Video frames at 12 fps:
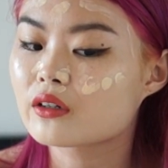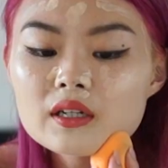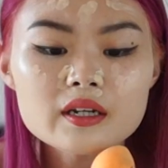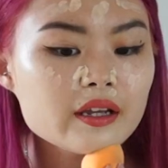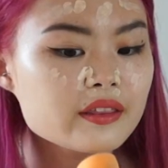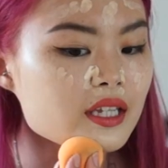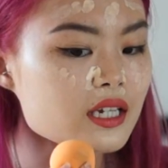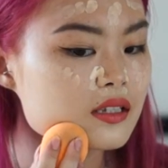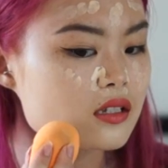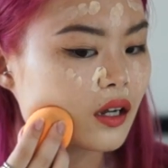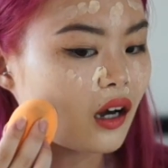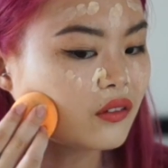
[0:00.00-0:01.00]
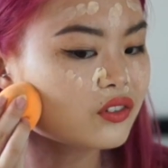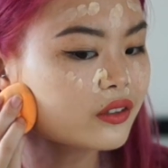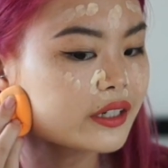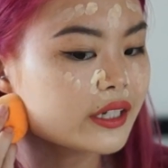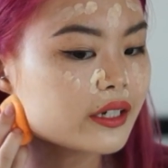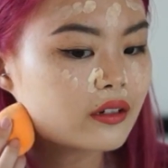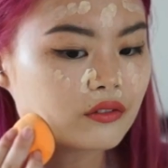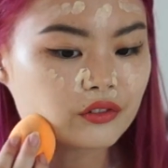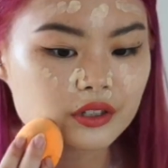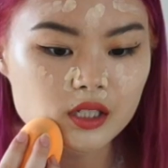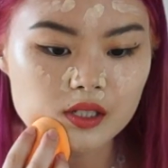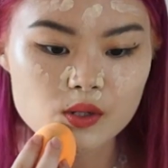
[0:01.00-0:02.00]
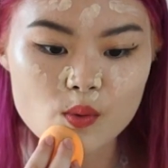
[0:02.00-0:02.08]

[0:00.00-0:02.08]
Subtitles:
and I think it's covering it really